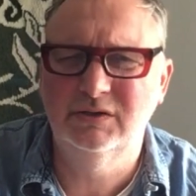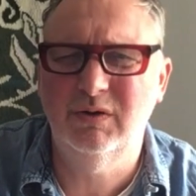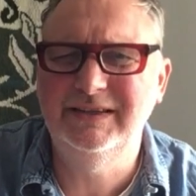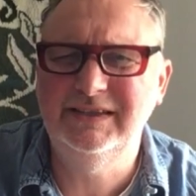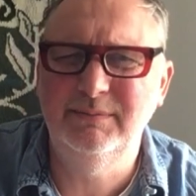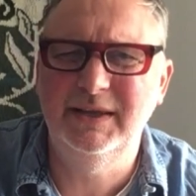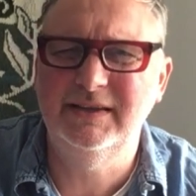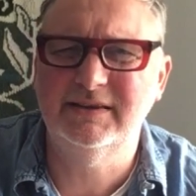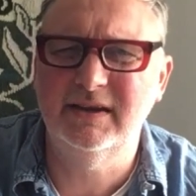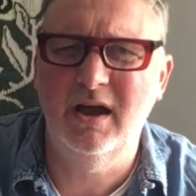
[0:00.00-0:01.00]
20
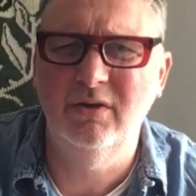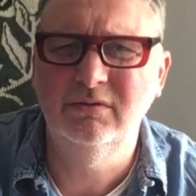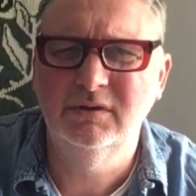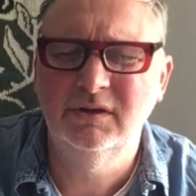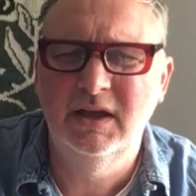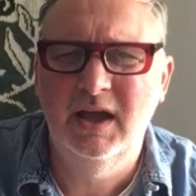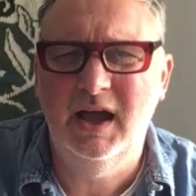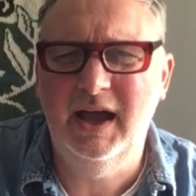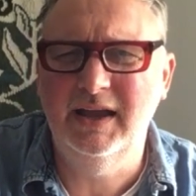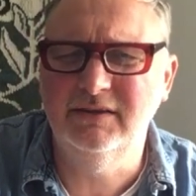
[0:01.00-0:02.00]
minutes ago
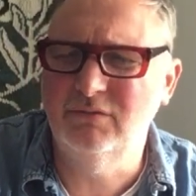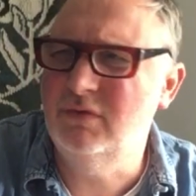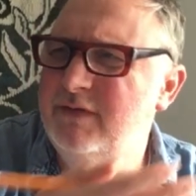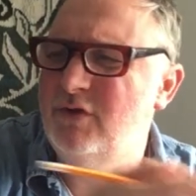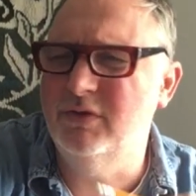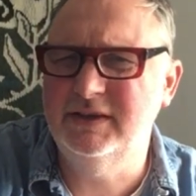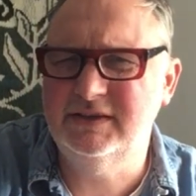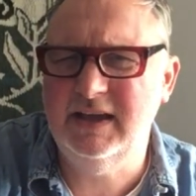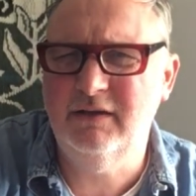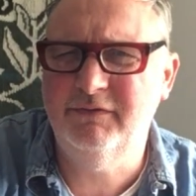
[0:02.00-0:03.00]
and we've got
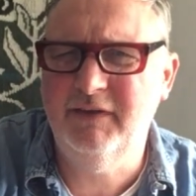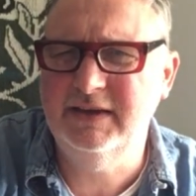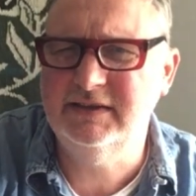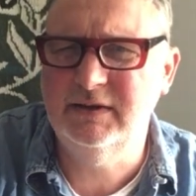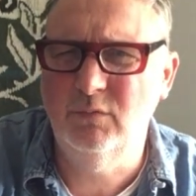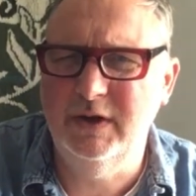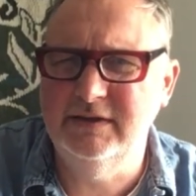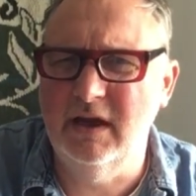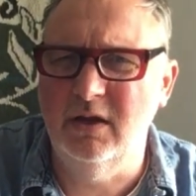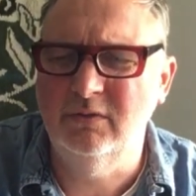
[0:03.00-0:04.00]
this south facing
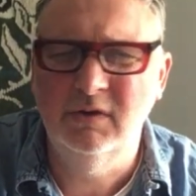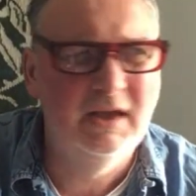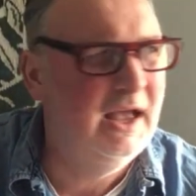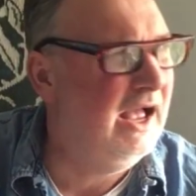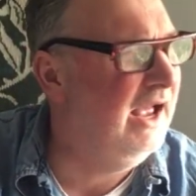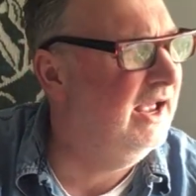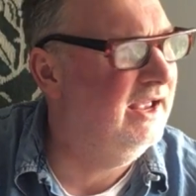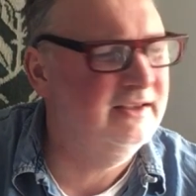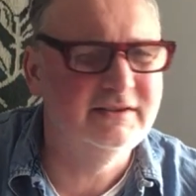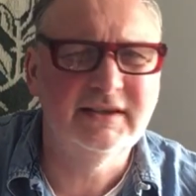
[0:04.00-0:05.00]
window
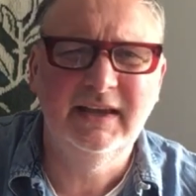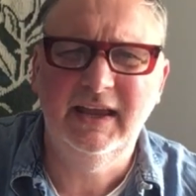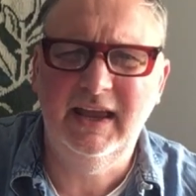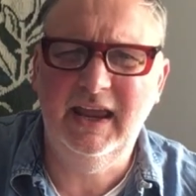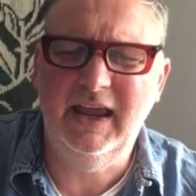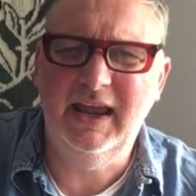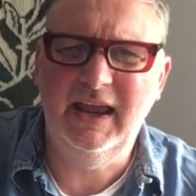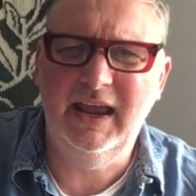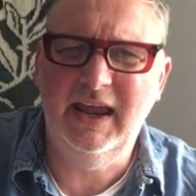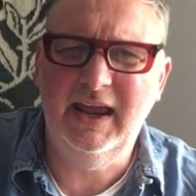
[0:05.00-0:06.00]
and
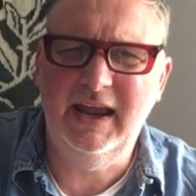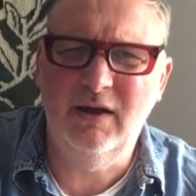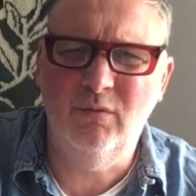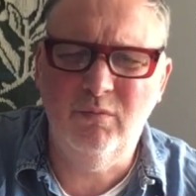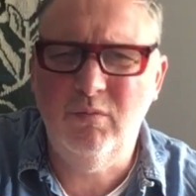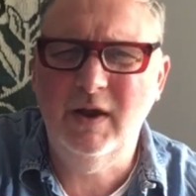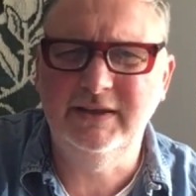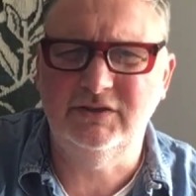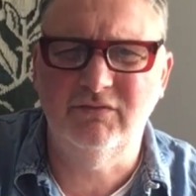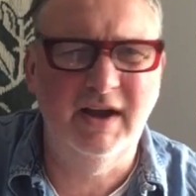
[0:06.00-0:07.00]

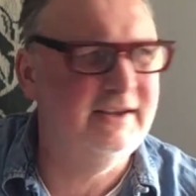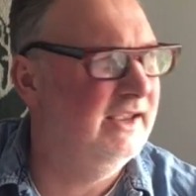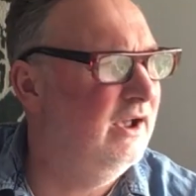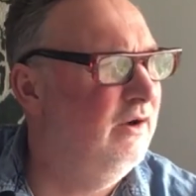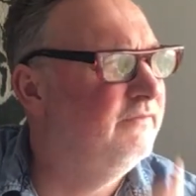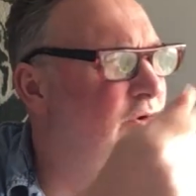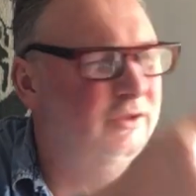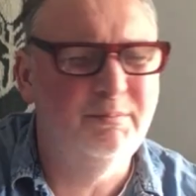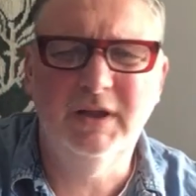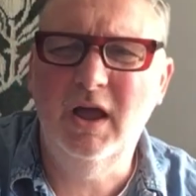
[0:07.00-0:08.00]
when it's raining I've
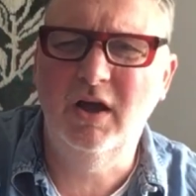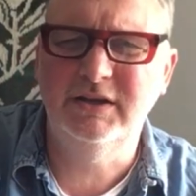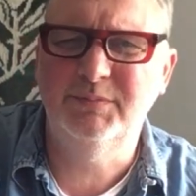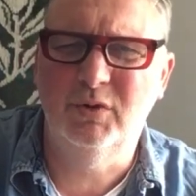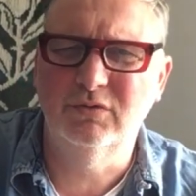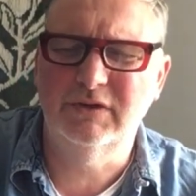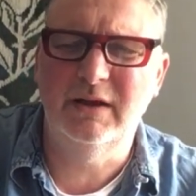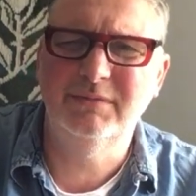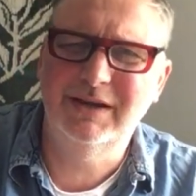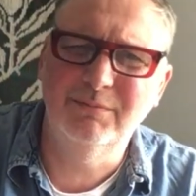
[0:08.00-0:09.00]
got the blind pulled
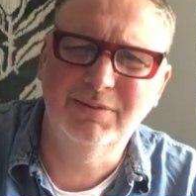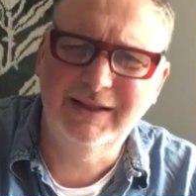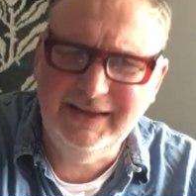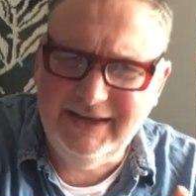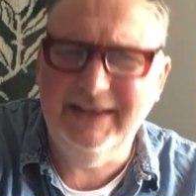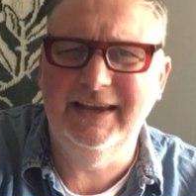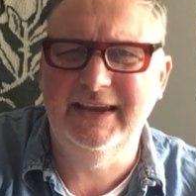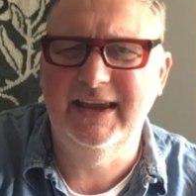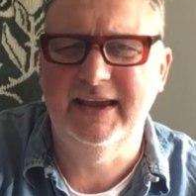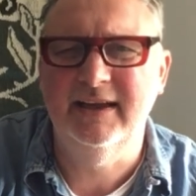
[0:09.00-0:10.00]
up
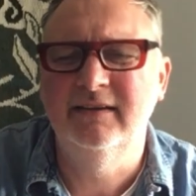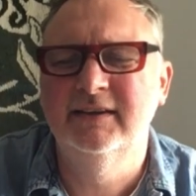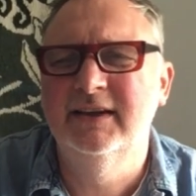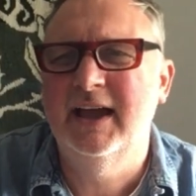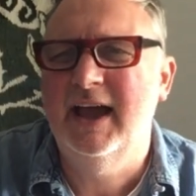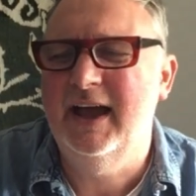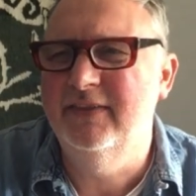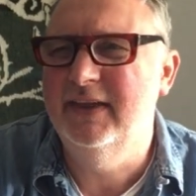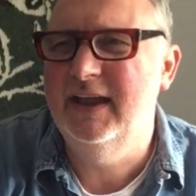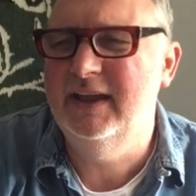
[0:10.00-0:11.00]
completely here
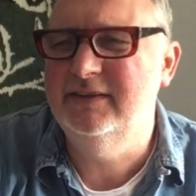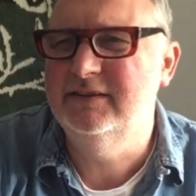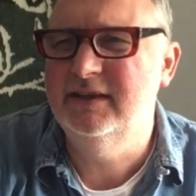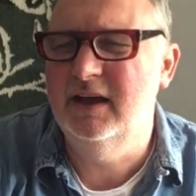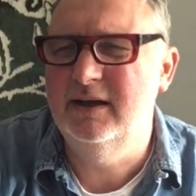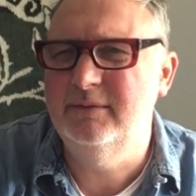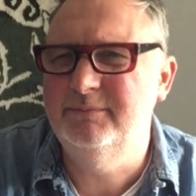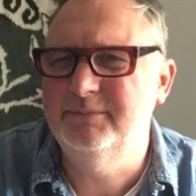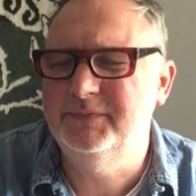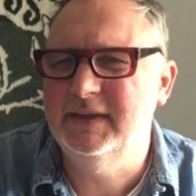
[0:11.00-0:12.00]
and then
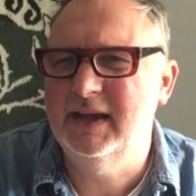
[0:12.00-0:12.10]
um,